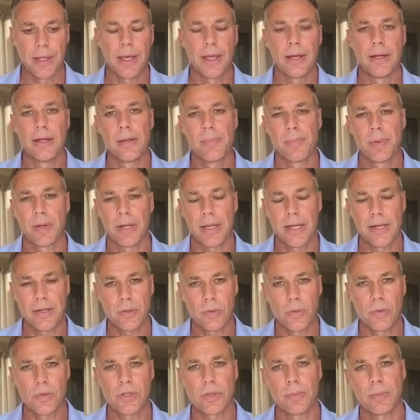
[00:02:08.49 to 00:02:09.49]
and nipper
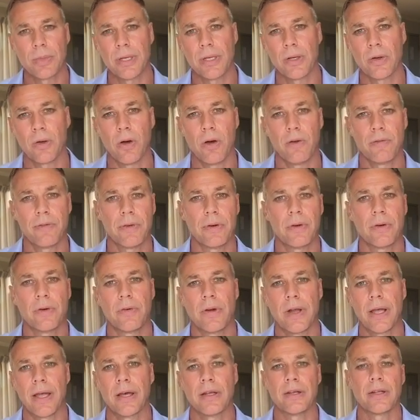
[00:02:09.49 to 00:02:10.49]
lentils are being offered
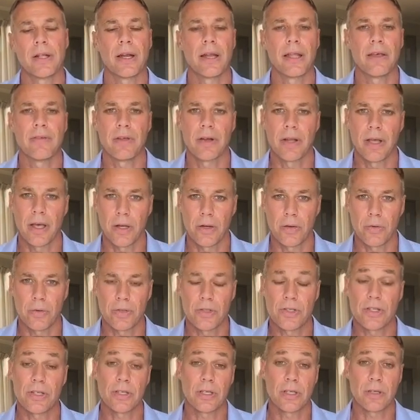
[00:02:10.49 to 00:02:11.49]
around
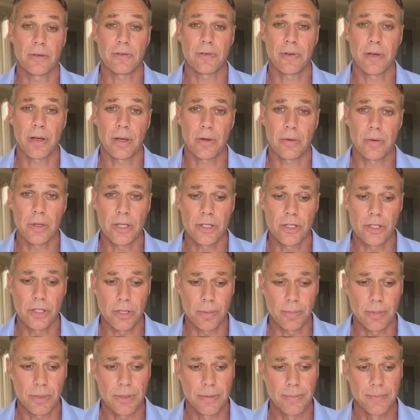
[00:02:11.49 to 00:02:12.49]
1100 CFR
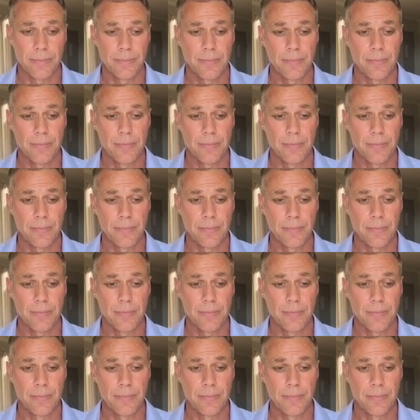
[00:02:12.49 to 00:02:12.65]
Egypt.